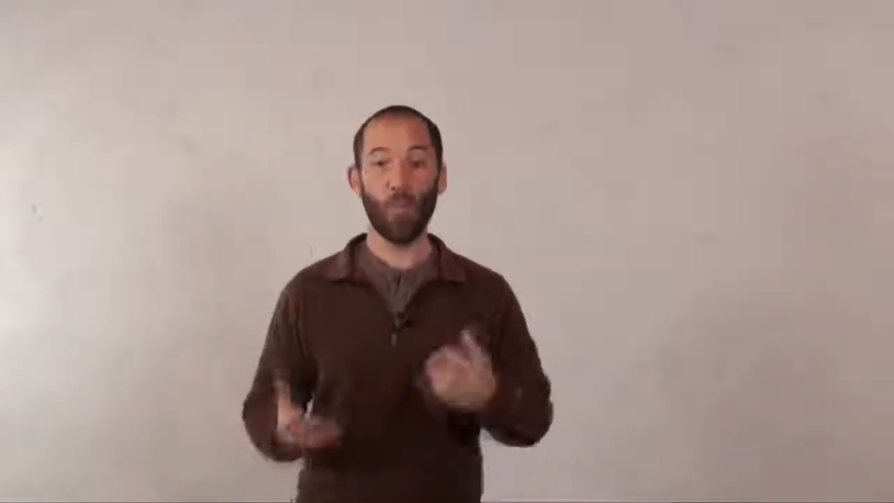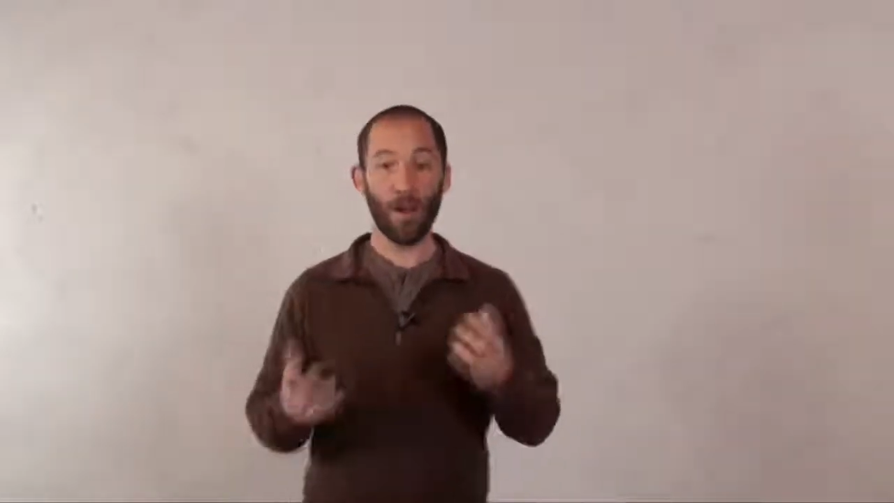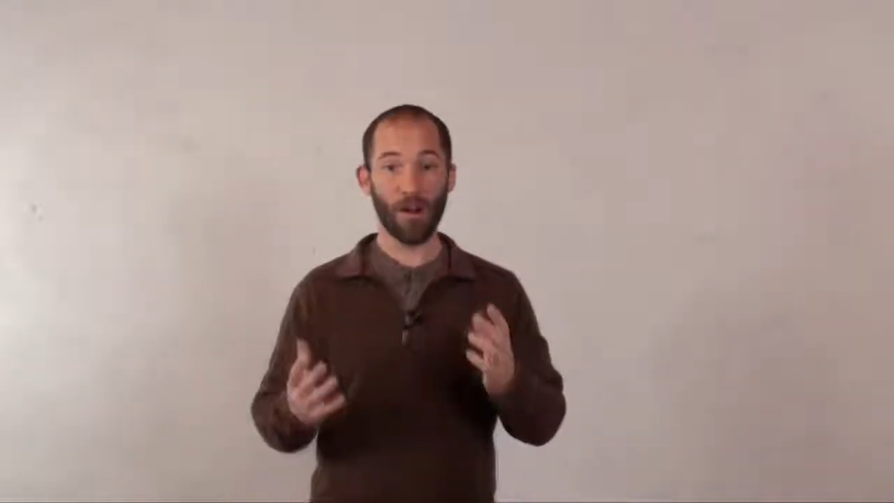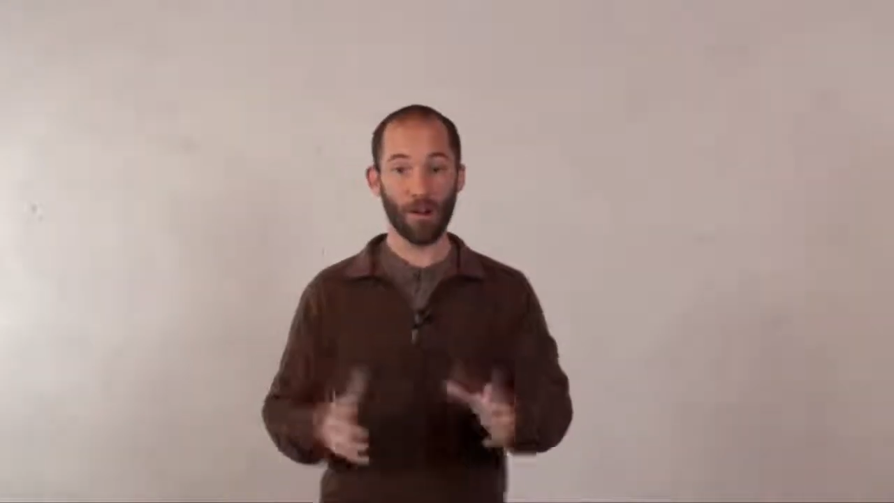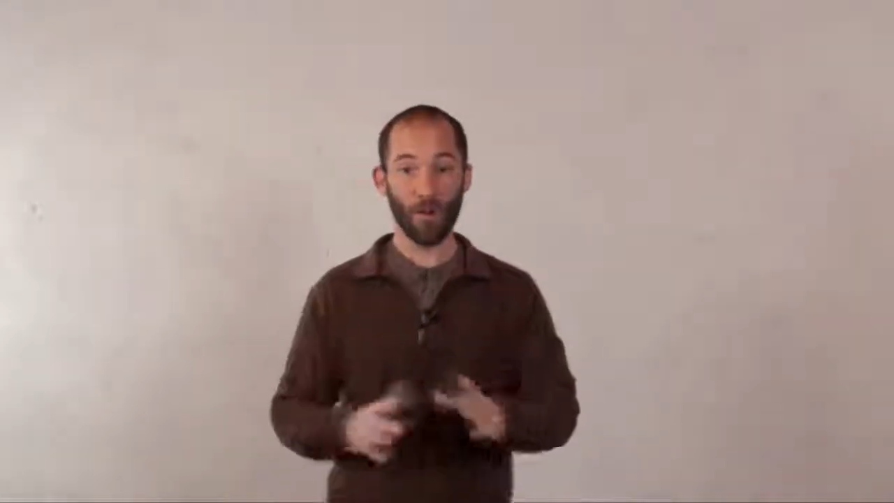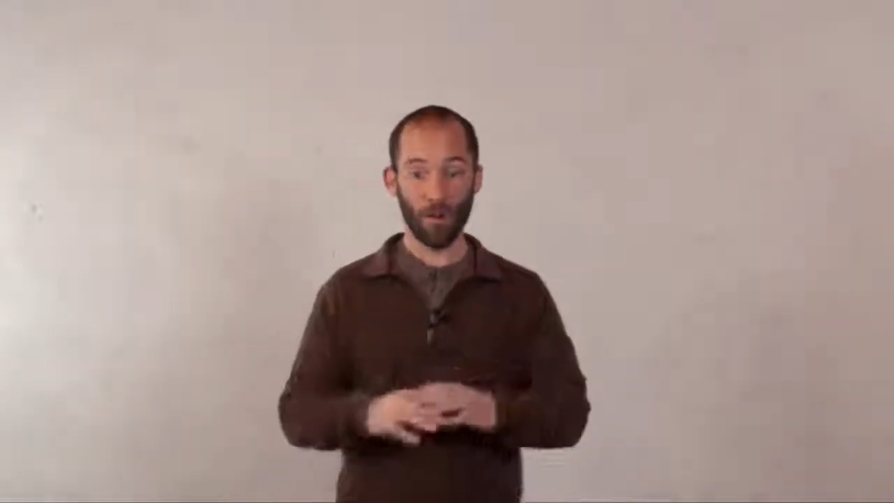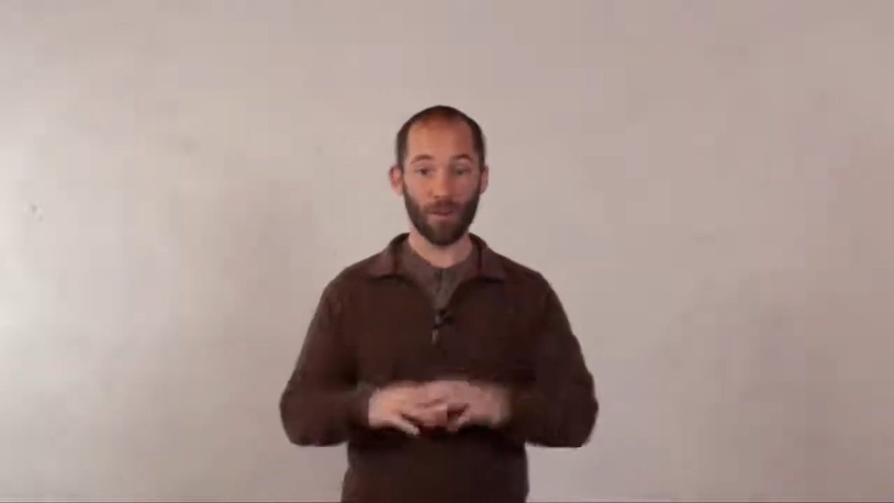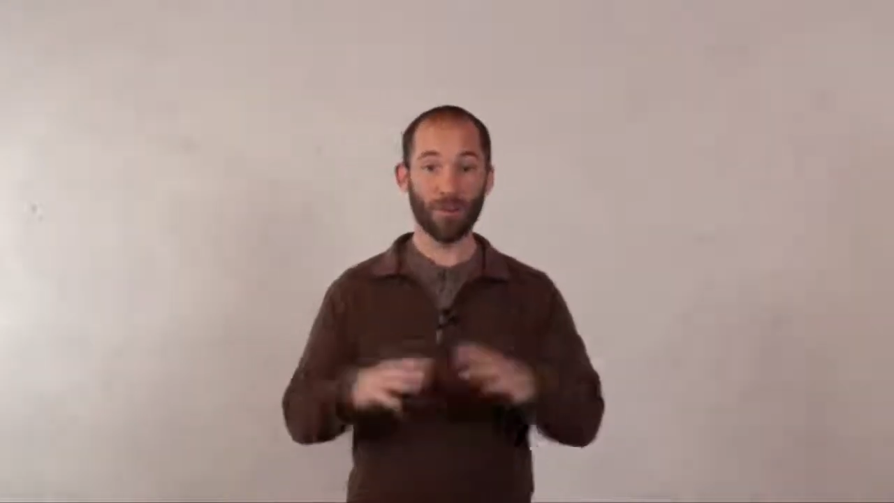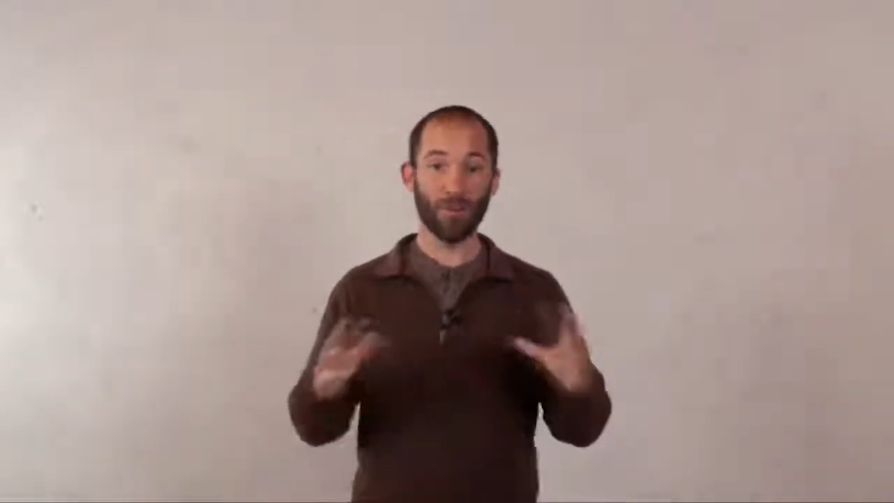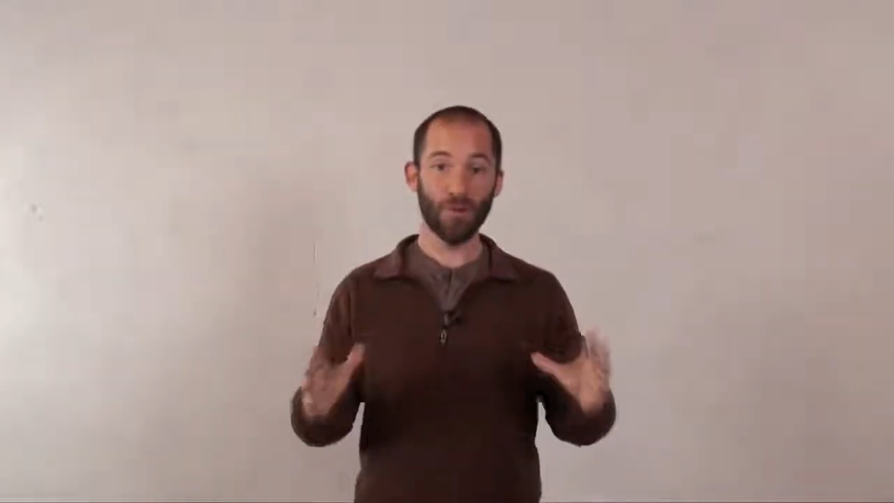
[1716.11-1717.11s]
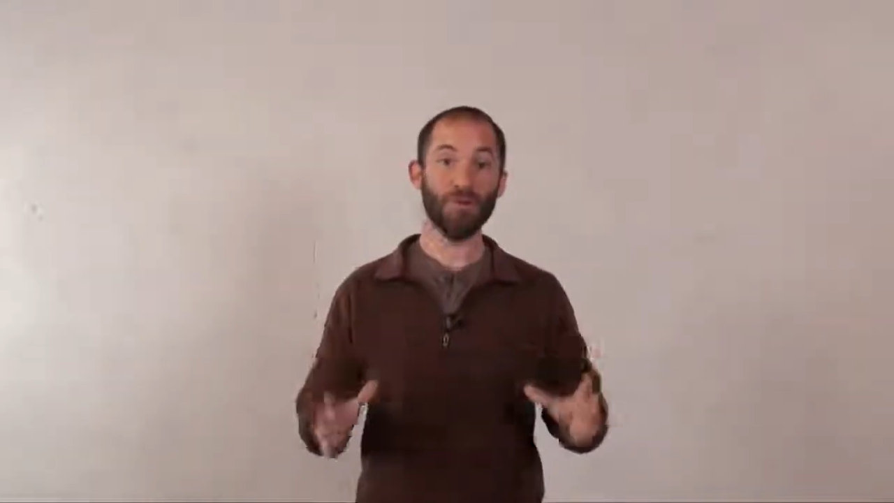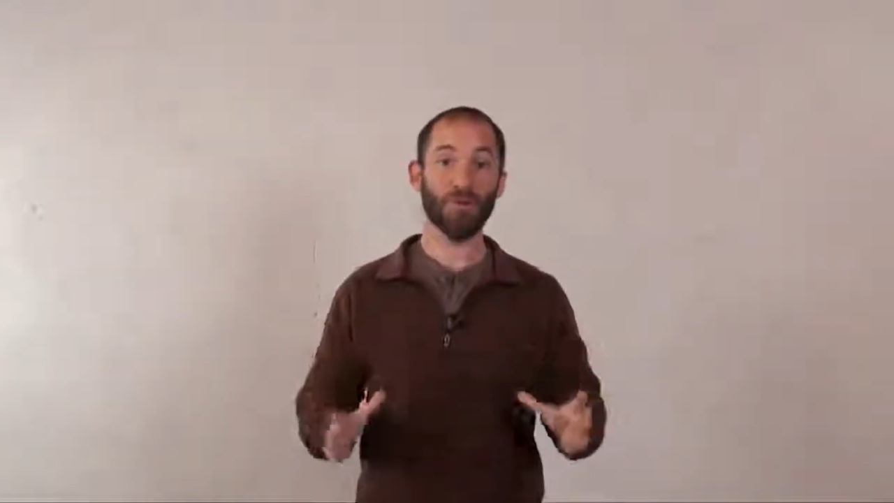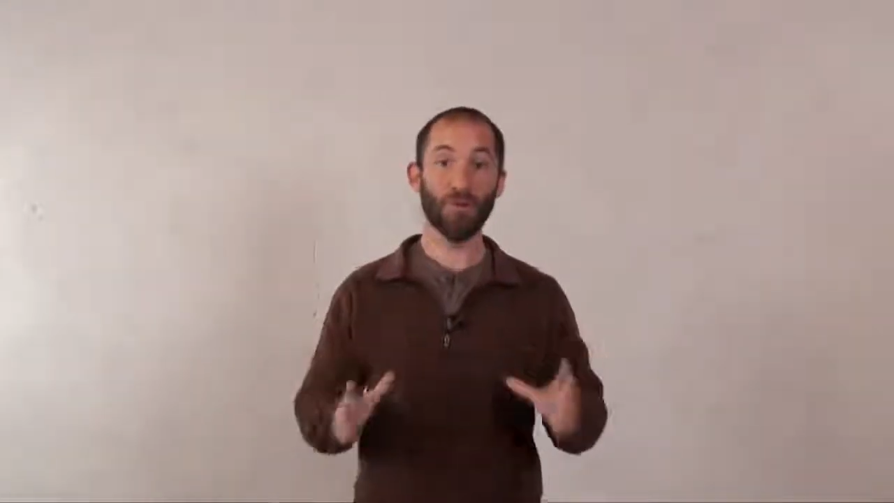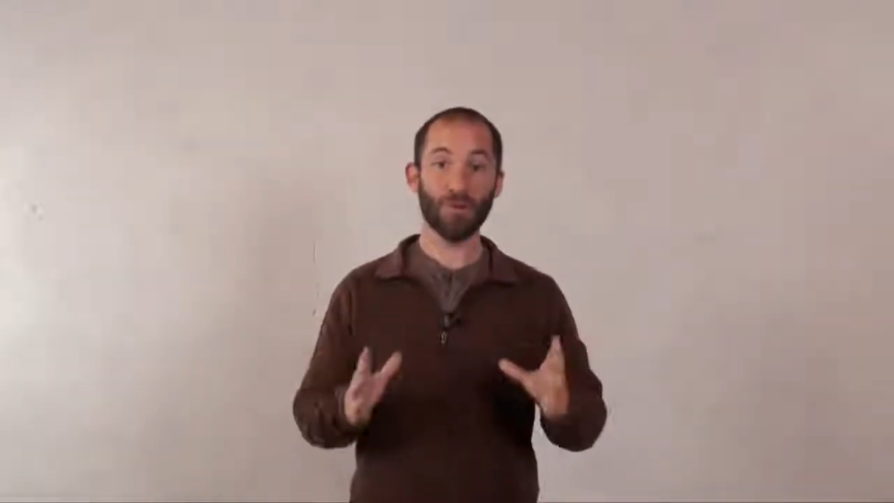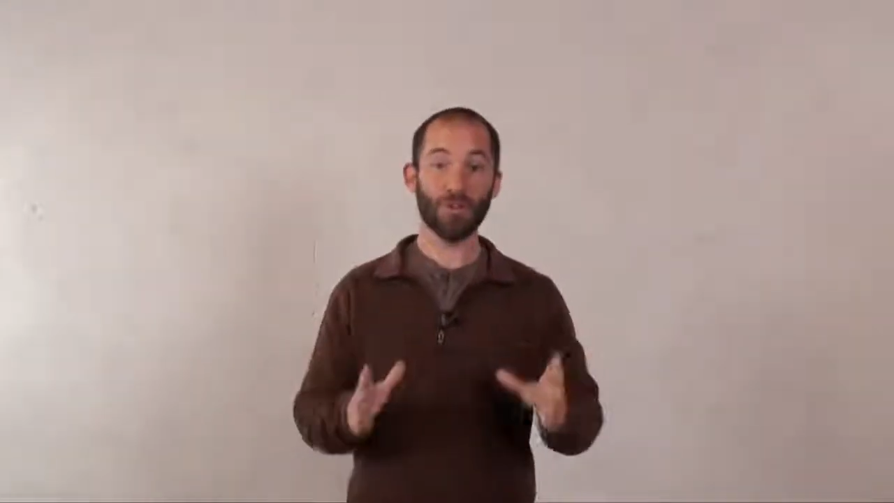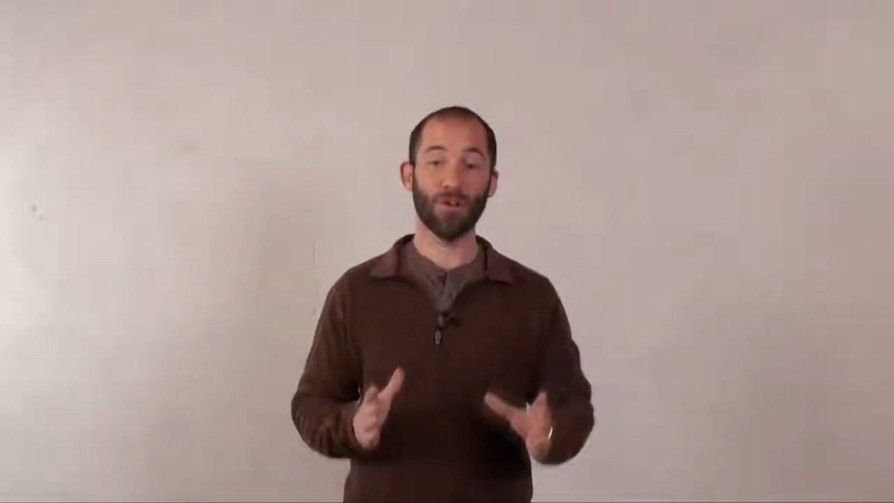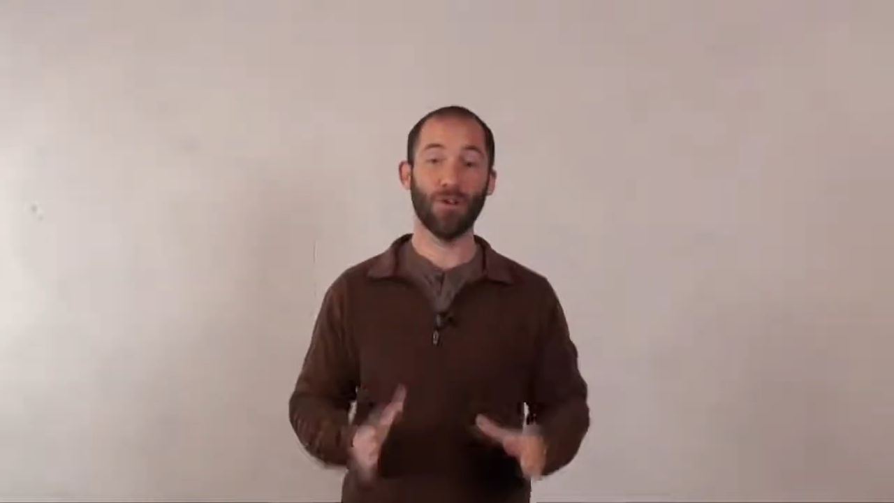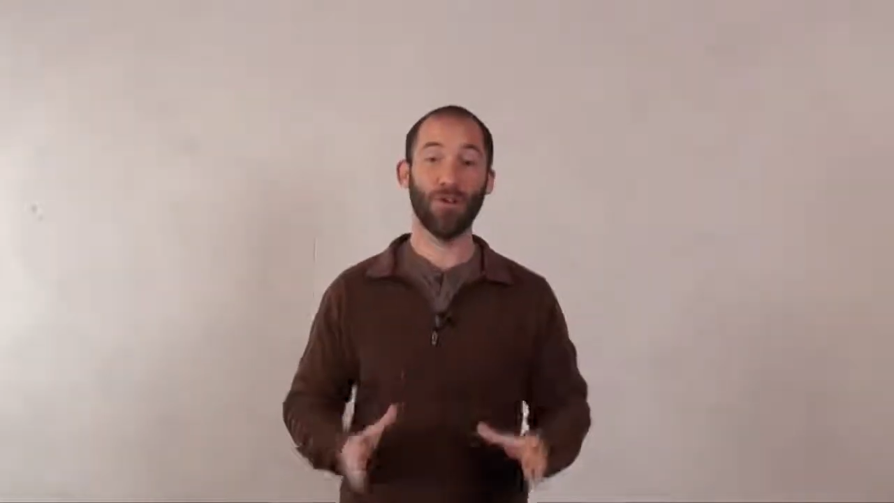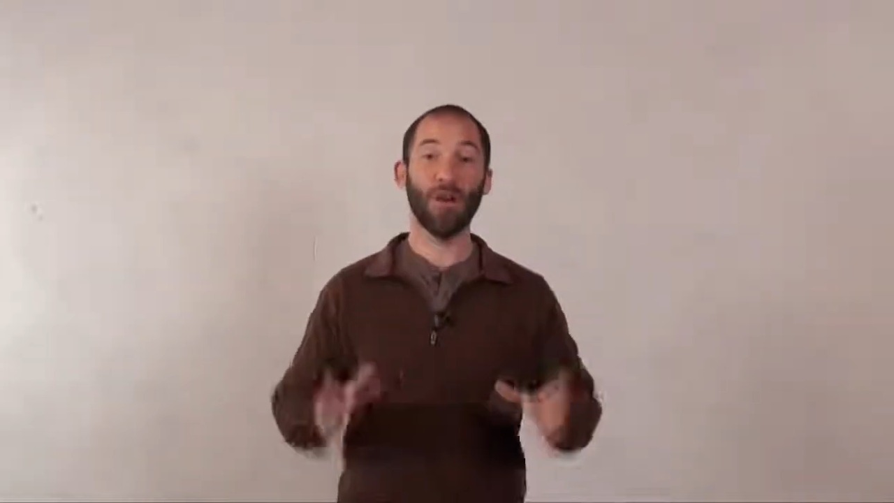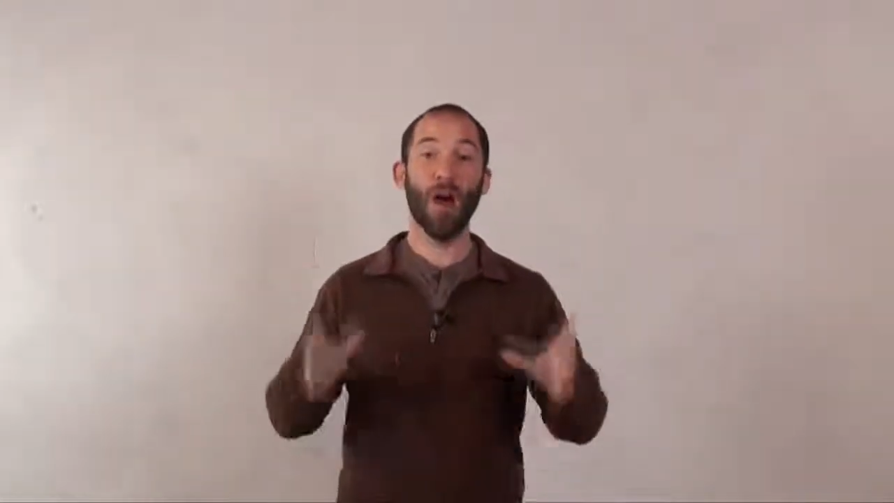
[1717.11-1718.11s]
where your source
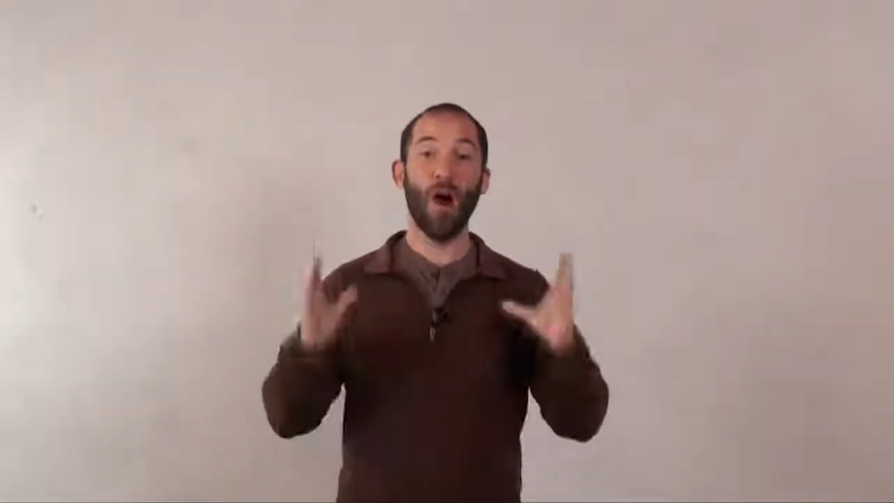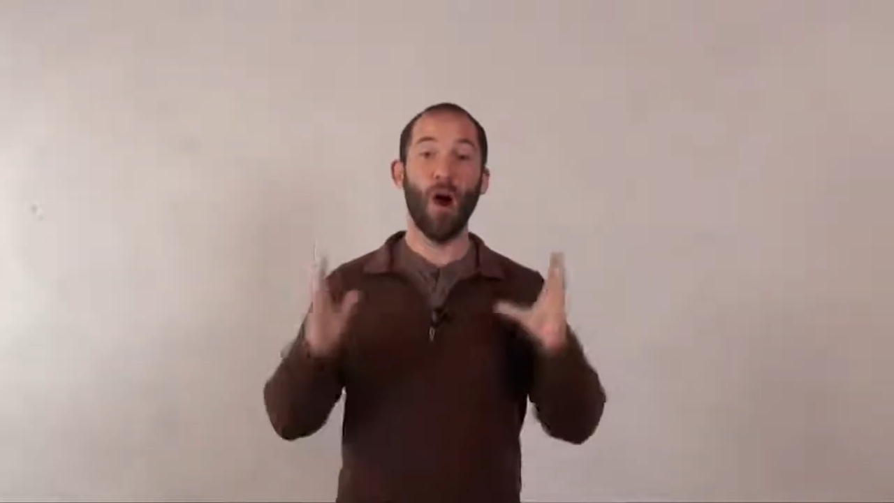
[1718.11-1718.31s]
code